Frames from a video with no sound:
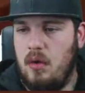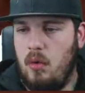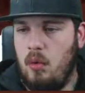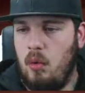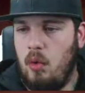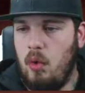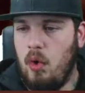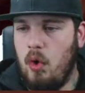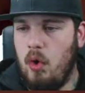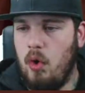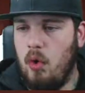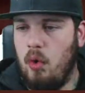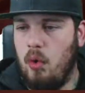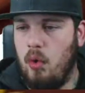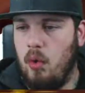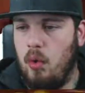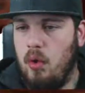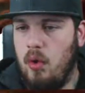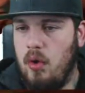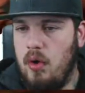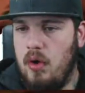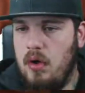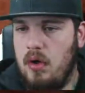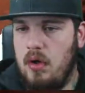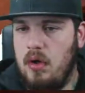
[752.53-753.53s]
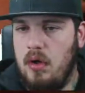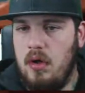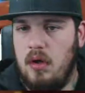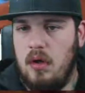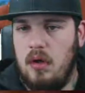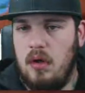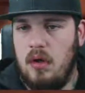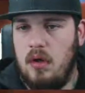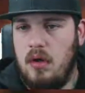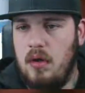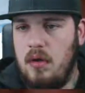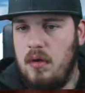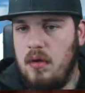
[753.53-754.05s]
Woo!
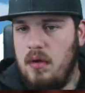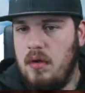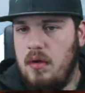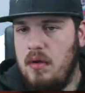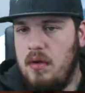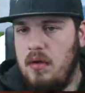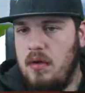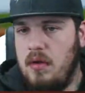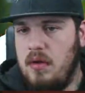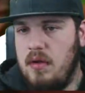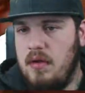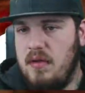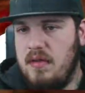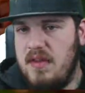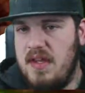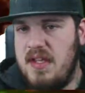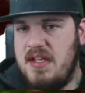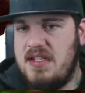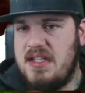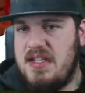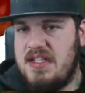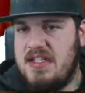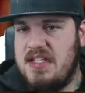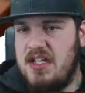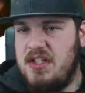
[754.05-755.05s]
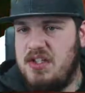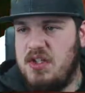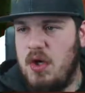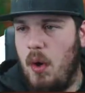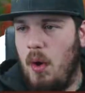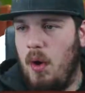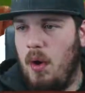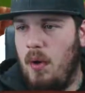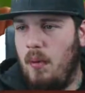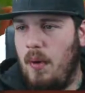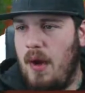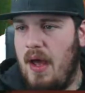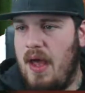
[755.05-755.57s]
This is a
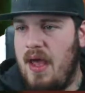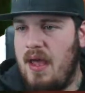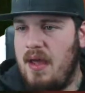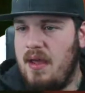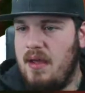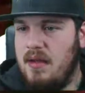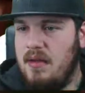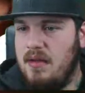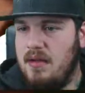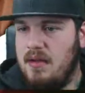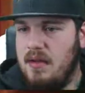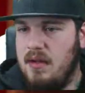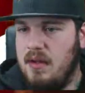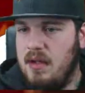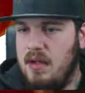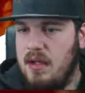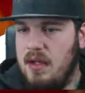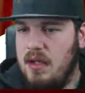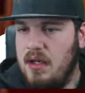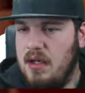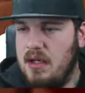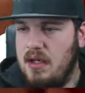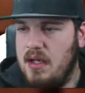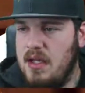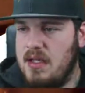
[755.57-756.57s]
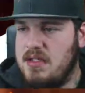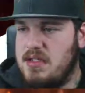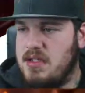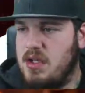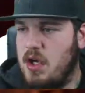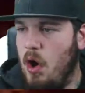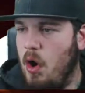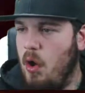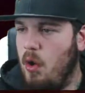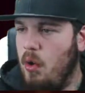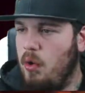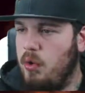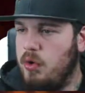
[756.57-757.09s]
doorway. Let's
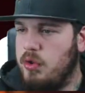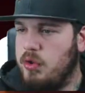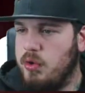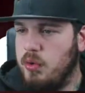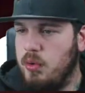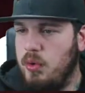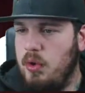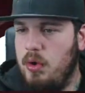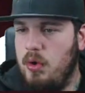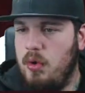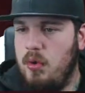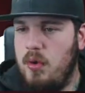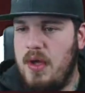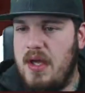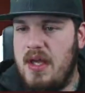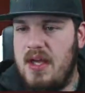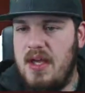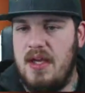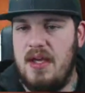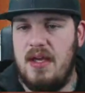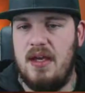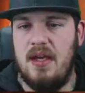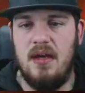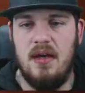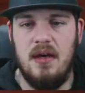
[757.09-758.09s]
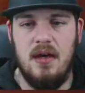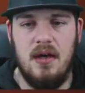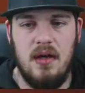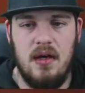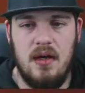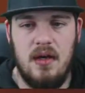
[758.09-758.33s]
go through here.